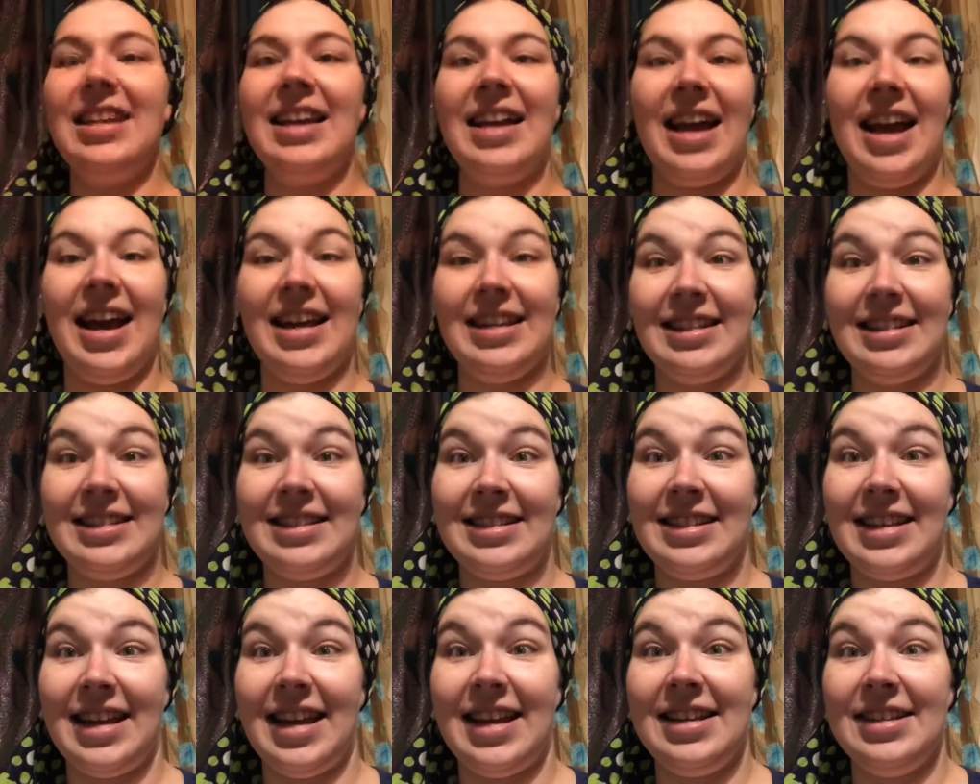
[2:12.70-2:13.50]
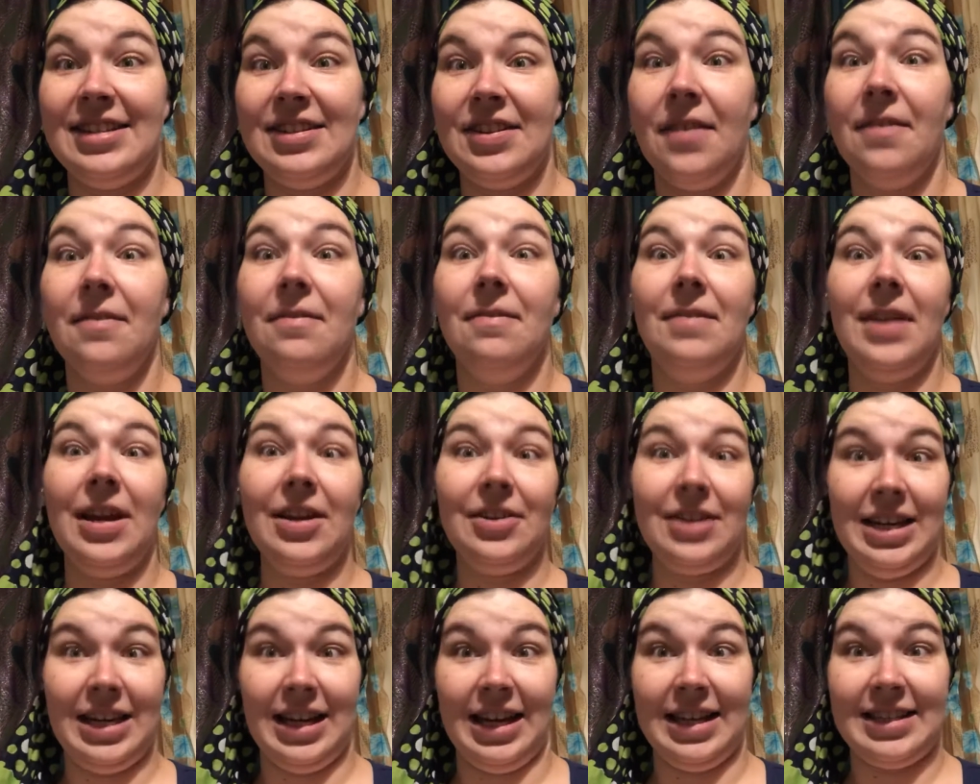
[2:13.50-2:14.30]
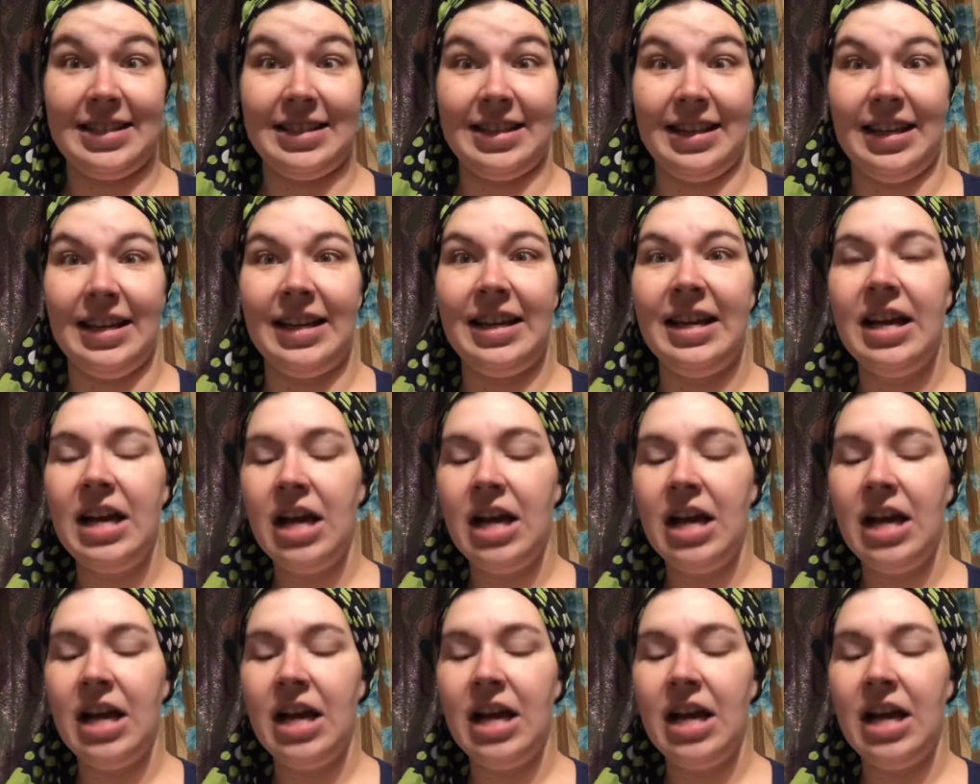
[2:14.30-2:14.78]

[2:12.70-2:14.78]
And it stays very nicely.